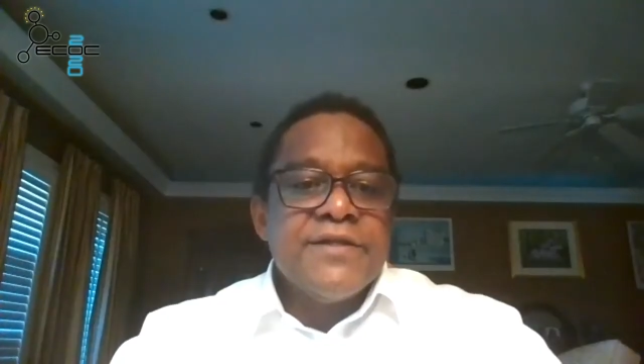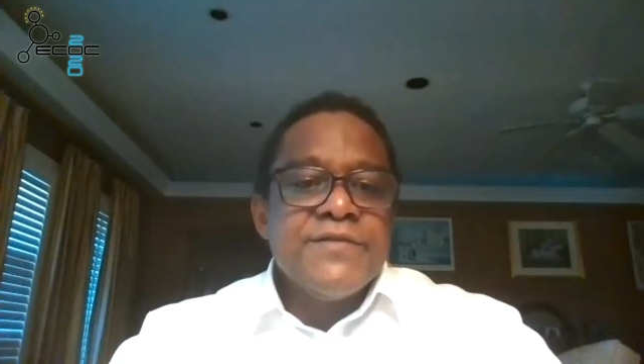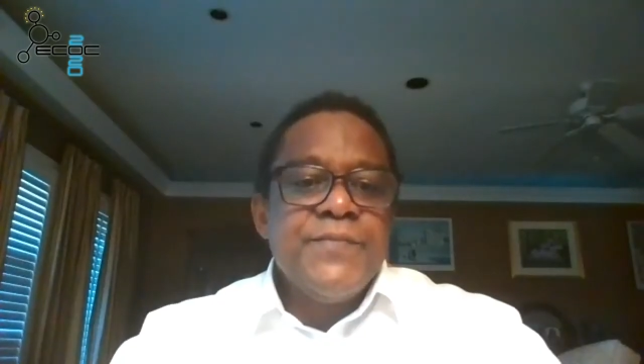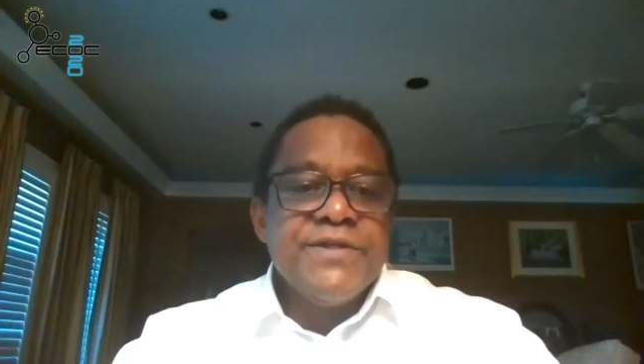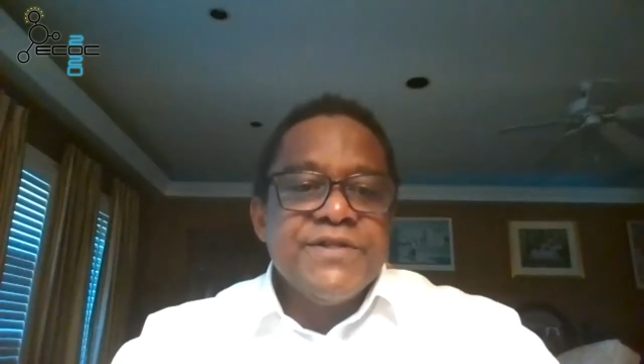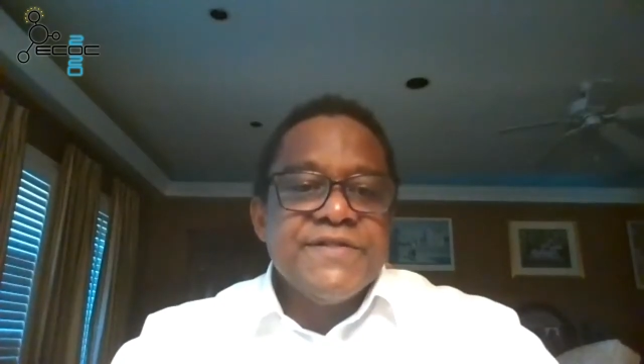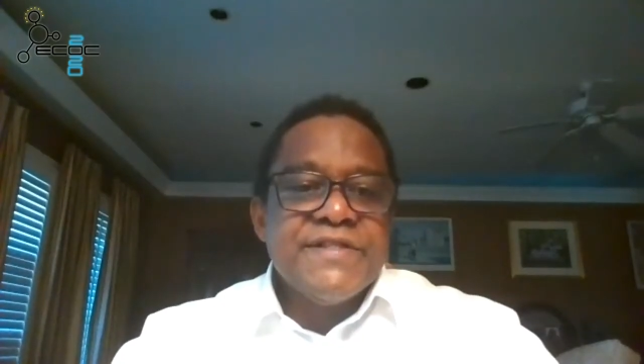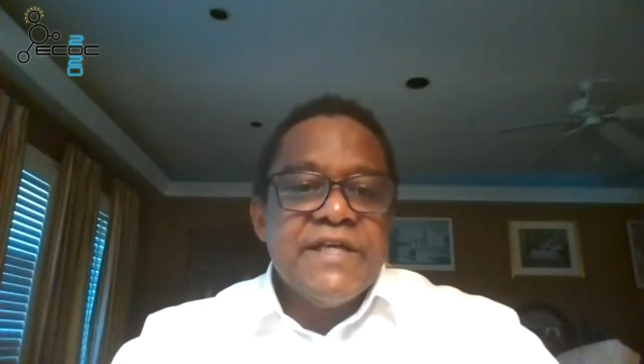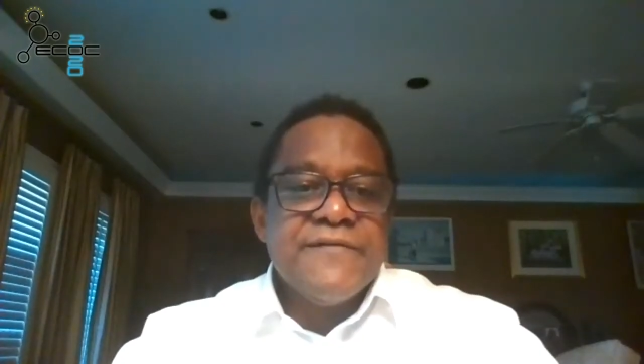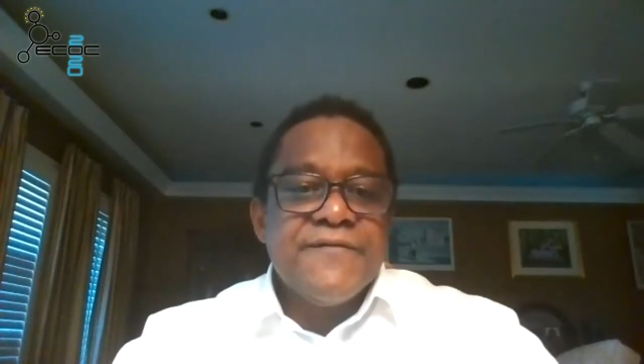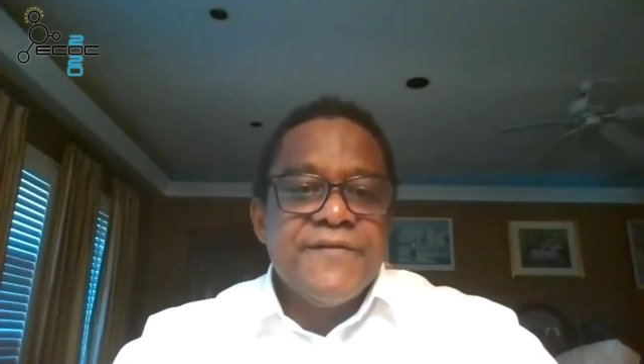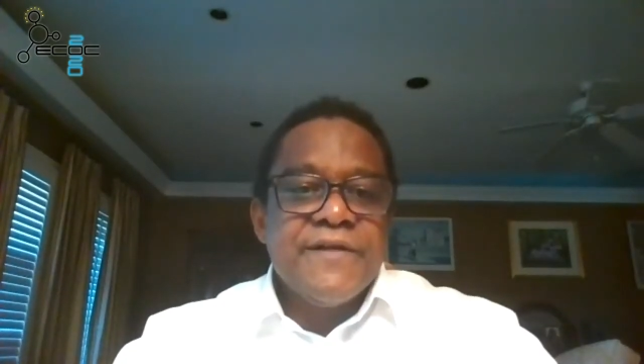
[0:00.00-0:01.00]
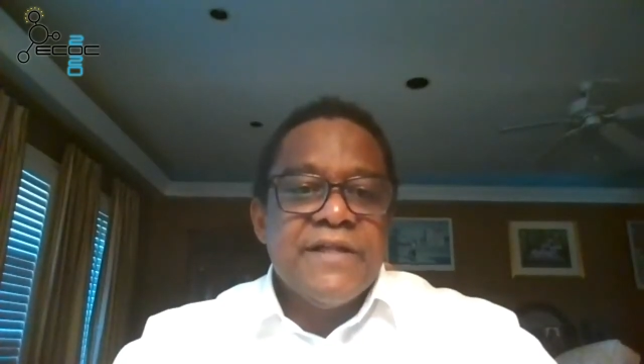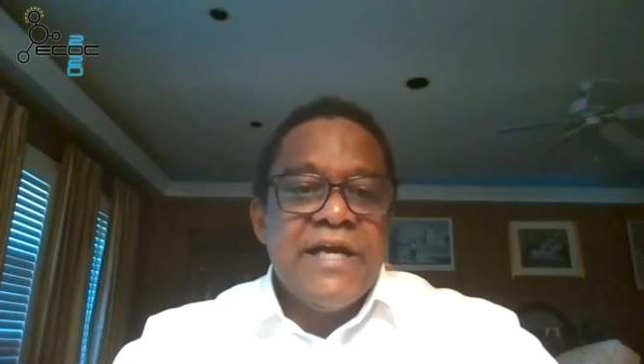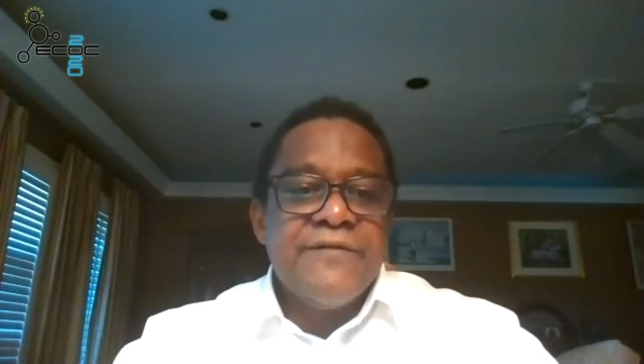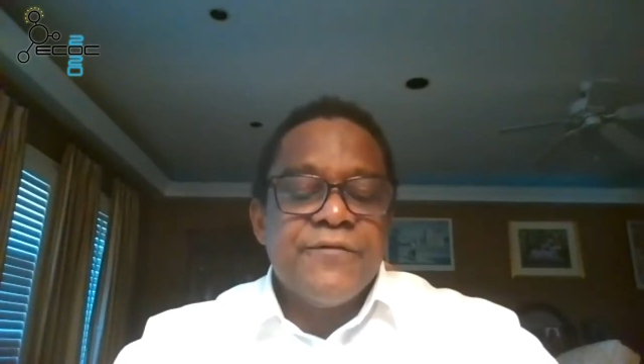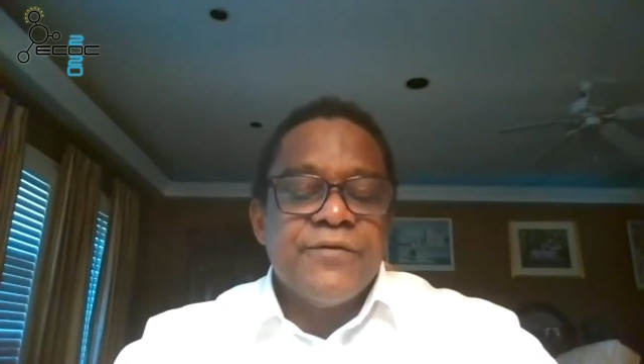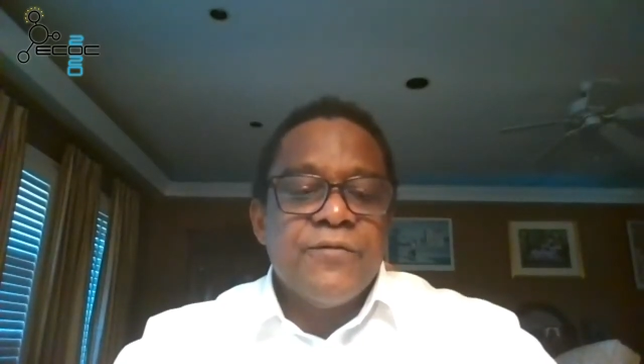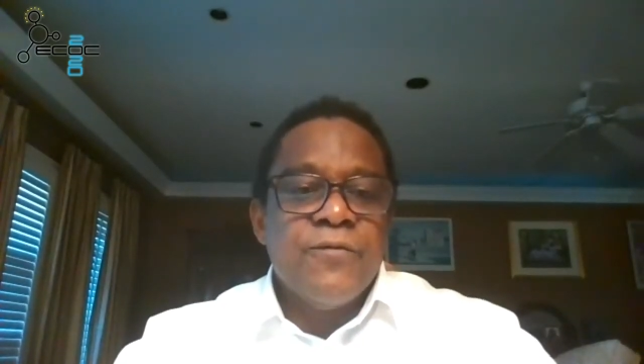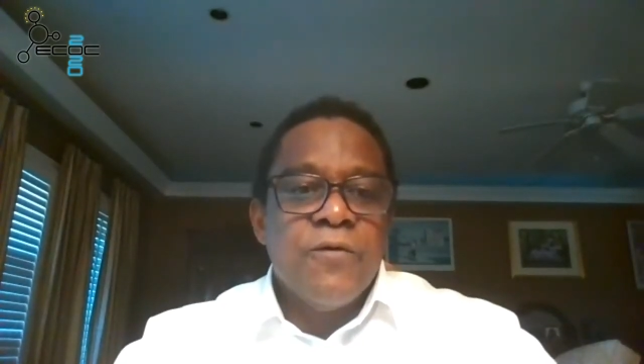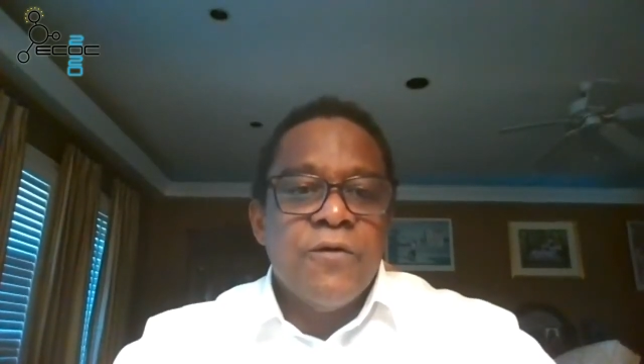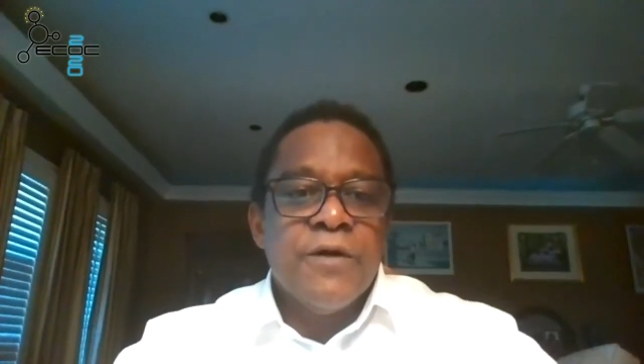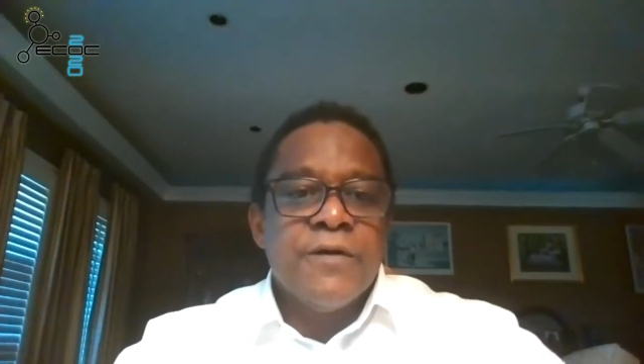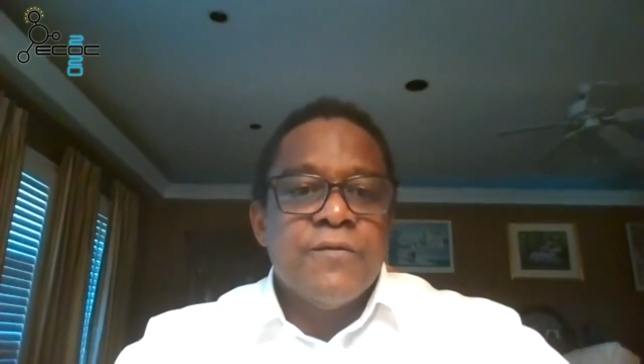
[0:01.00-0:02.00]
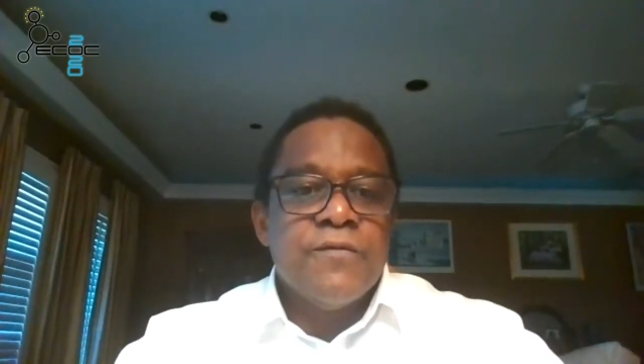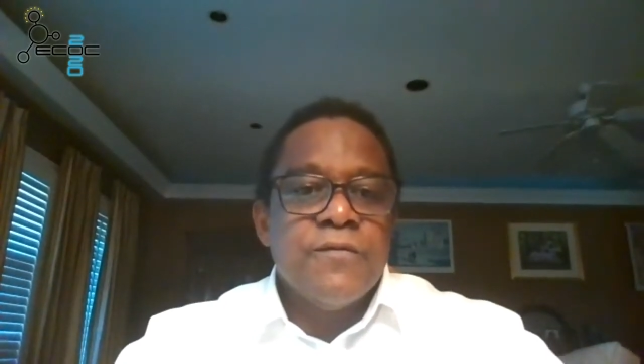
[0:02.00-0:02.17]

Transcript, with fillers: put yourself in line for an award,